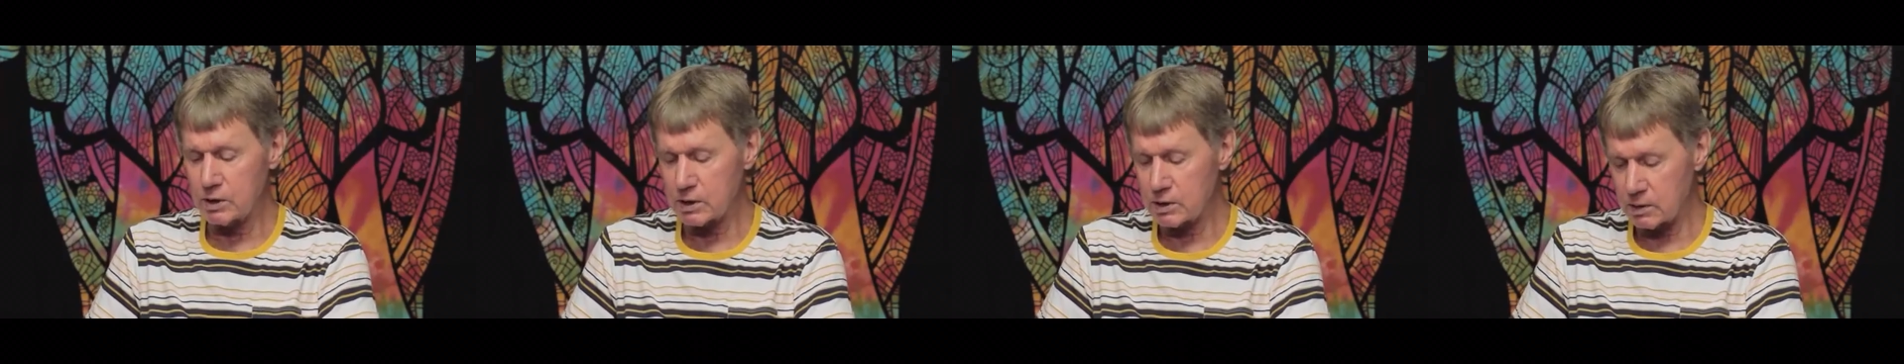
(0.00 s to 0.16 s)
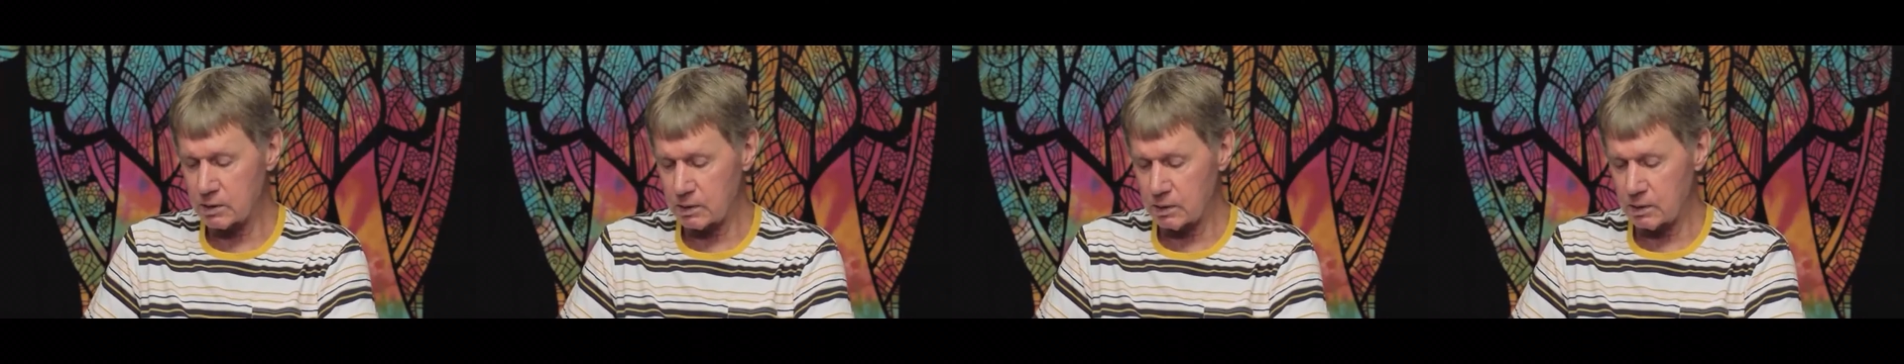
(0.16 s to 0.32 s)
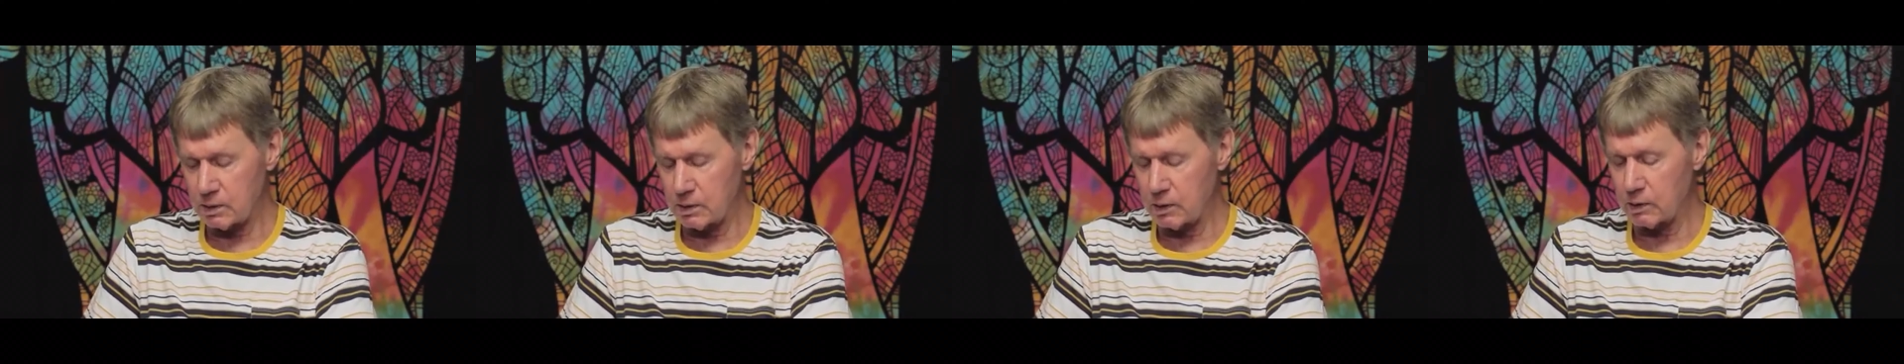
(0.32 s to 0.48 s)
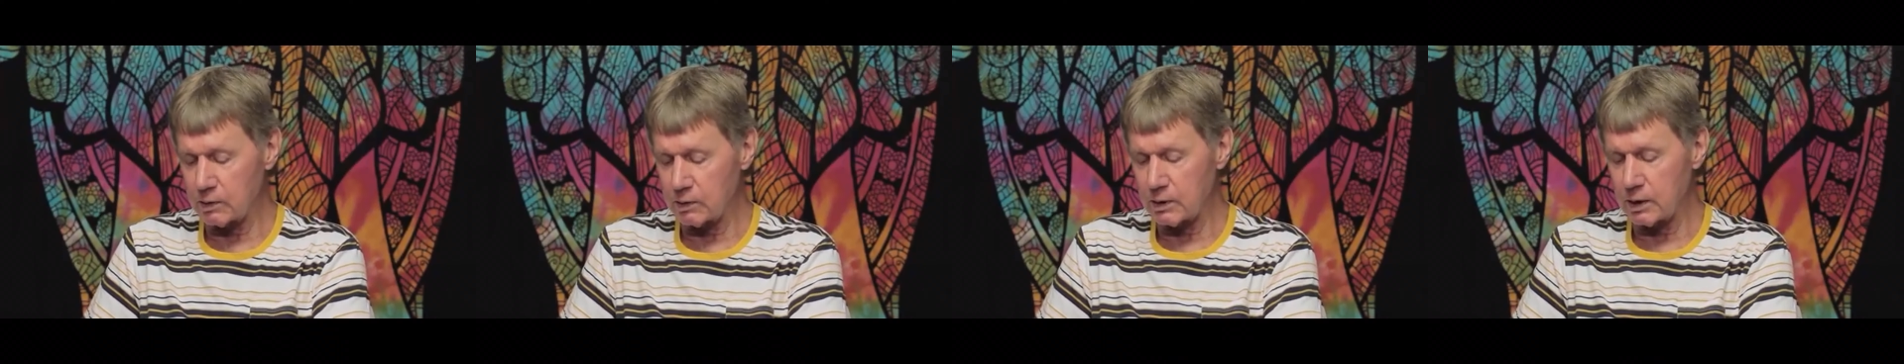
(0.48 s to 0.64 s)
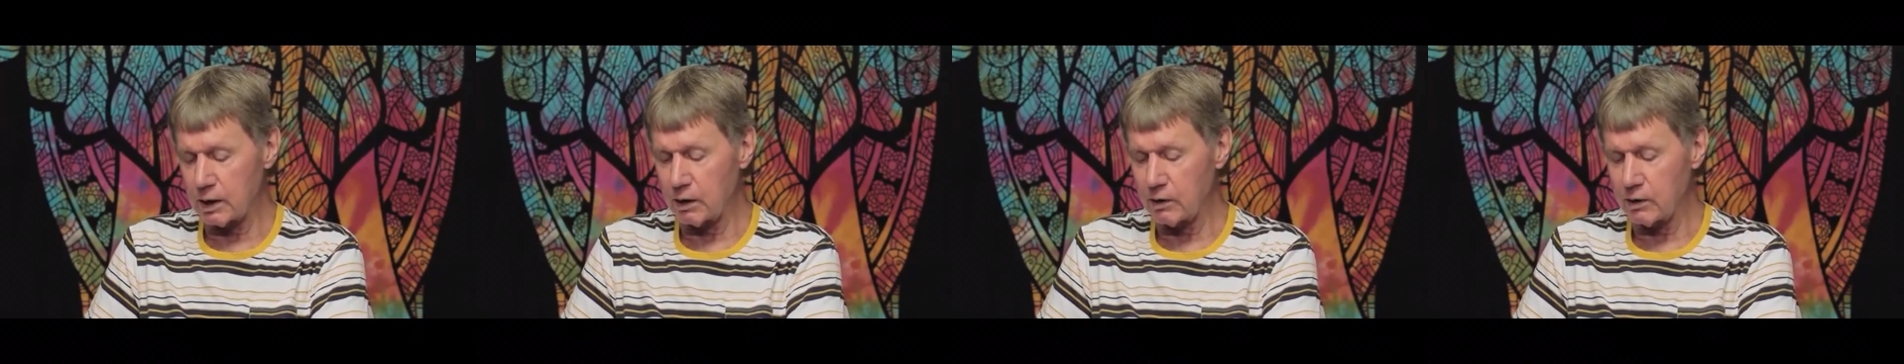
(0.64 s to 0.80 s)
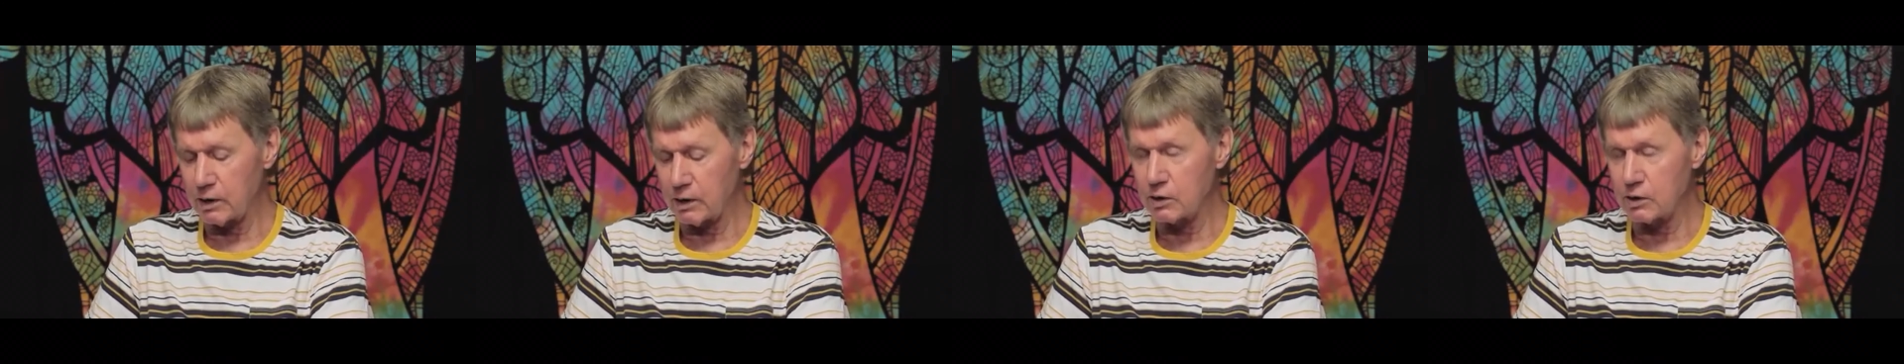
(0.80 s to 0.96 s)
just not
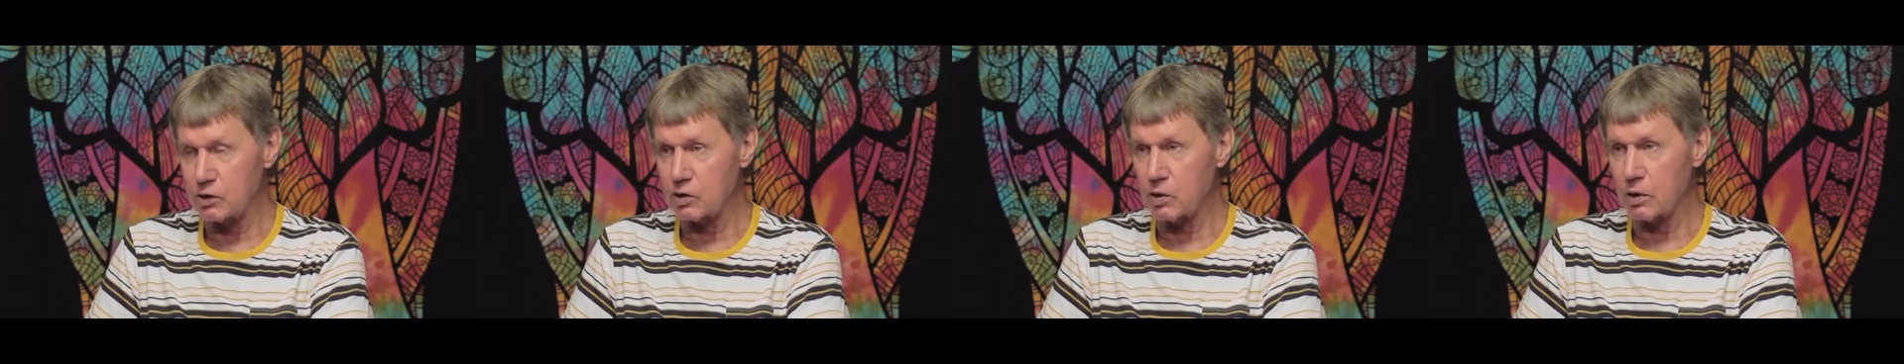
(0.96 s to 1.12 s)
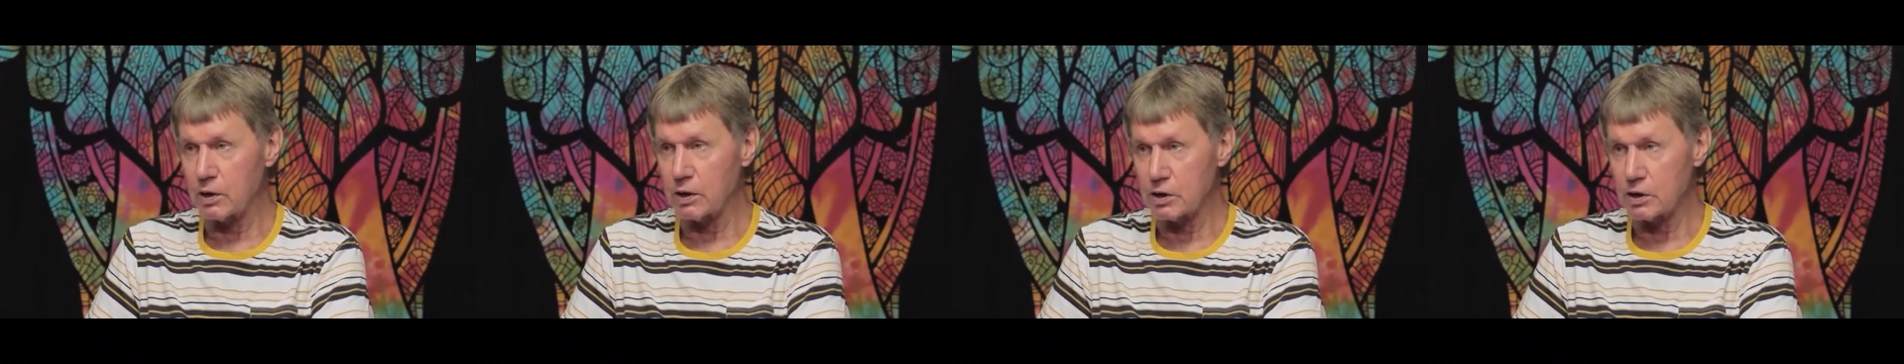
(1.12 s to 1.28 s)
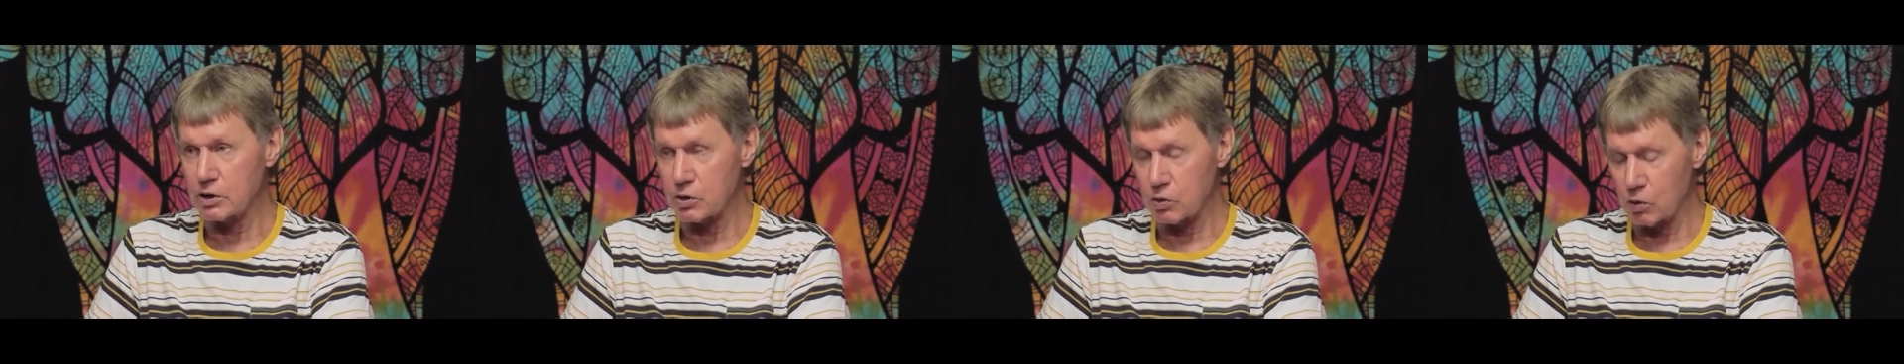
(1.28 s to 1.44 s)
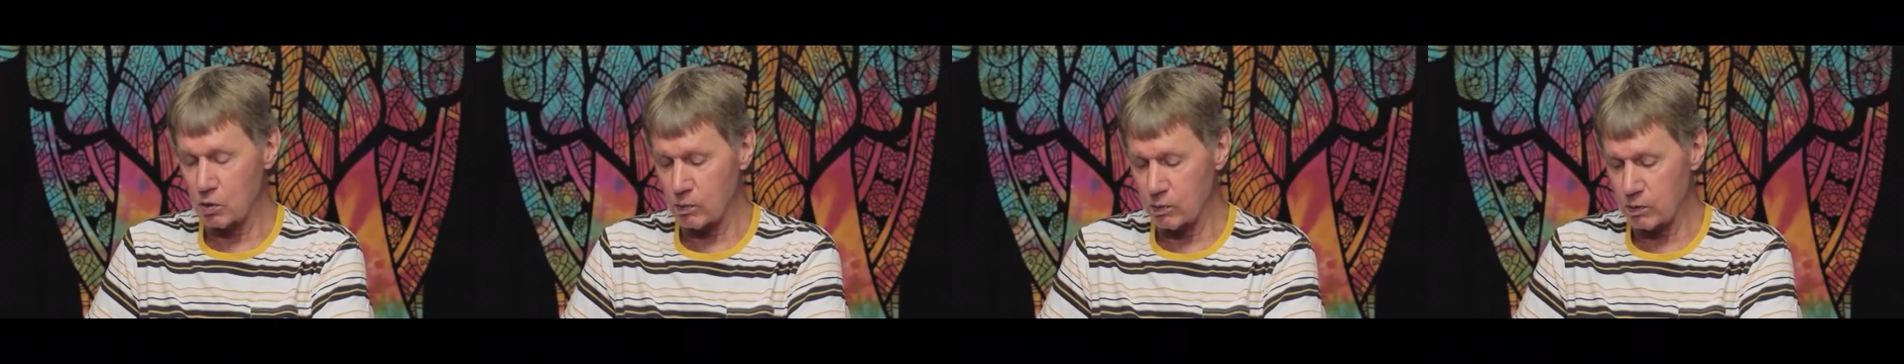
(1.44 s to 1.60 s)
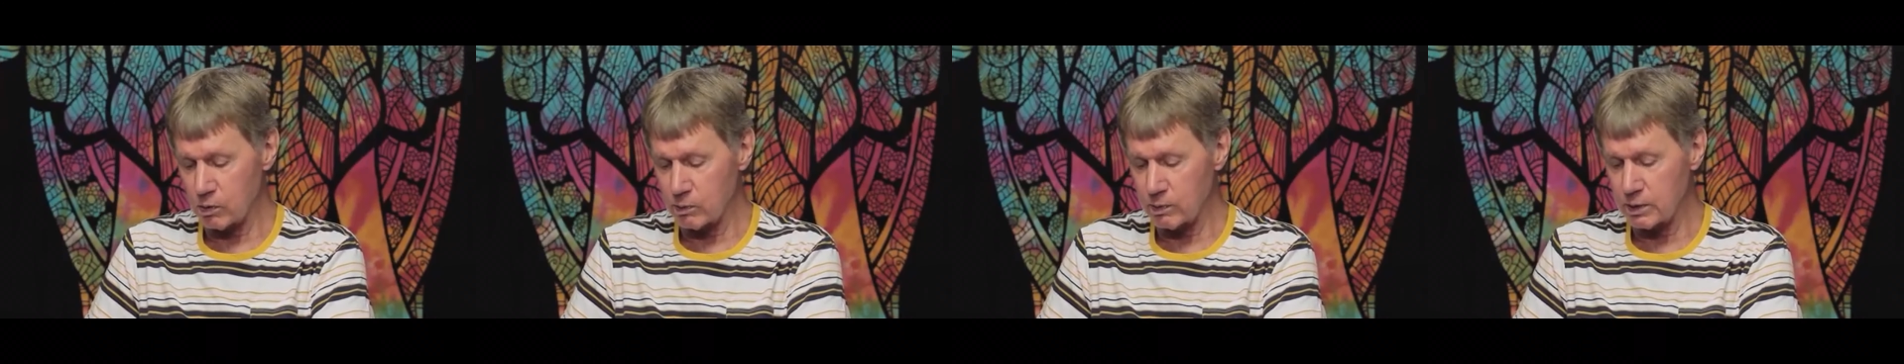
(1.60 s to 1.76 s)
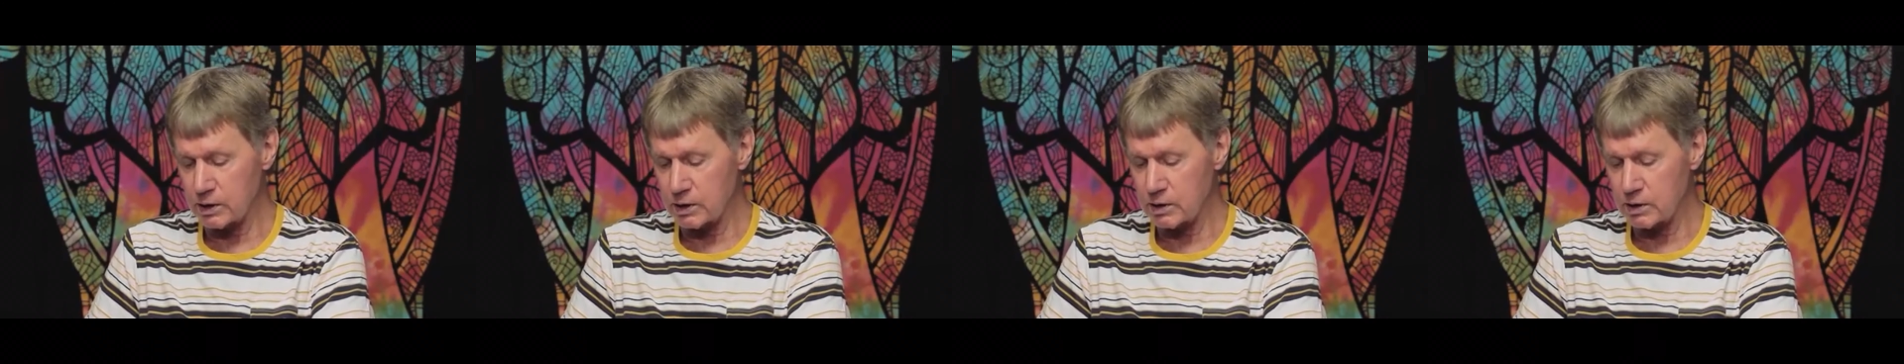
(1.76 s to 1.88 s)
that I think John is normal,